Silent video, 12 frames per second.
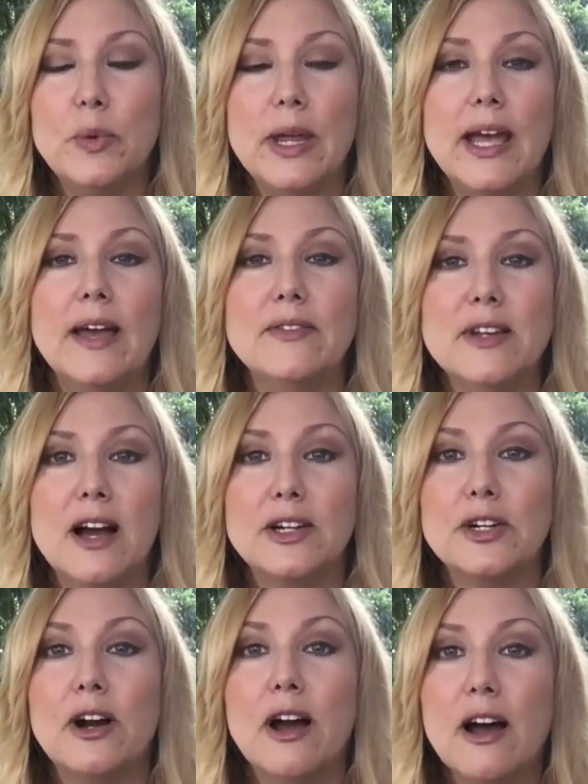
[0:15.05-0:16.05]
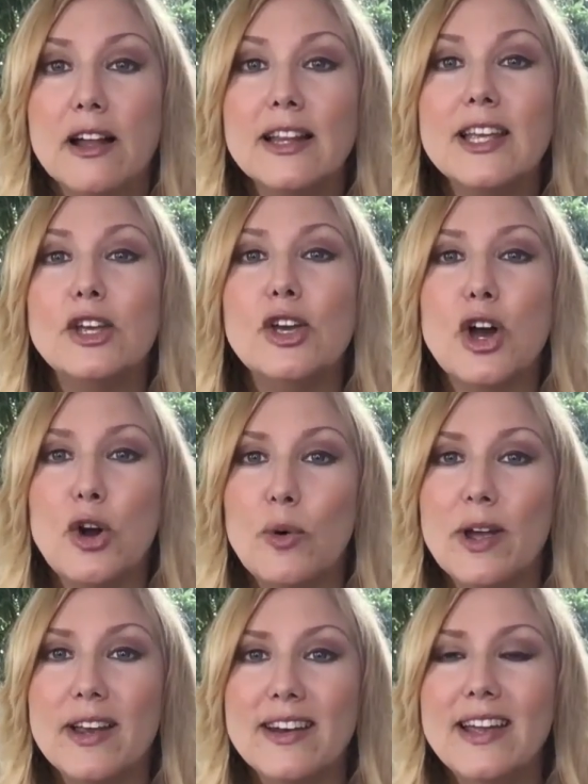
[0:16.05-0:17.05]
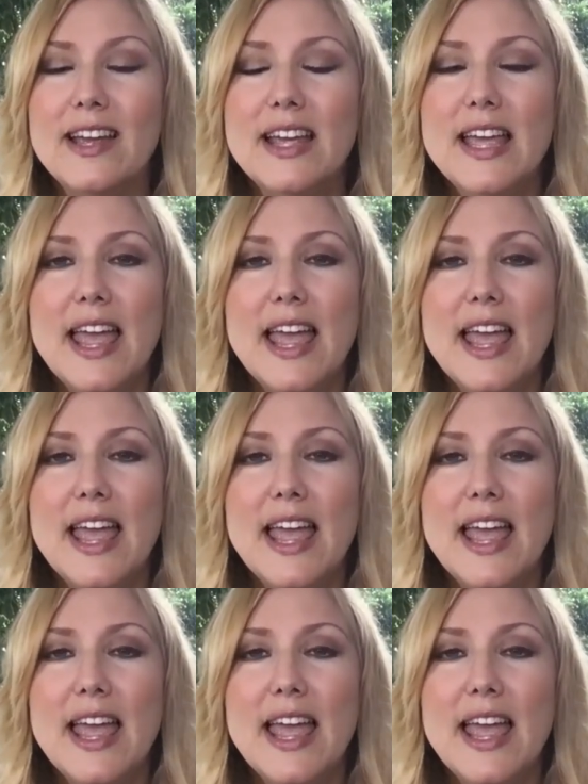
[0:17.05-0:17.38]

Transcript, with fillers: We have Doctor Aly Cohen,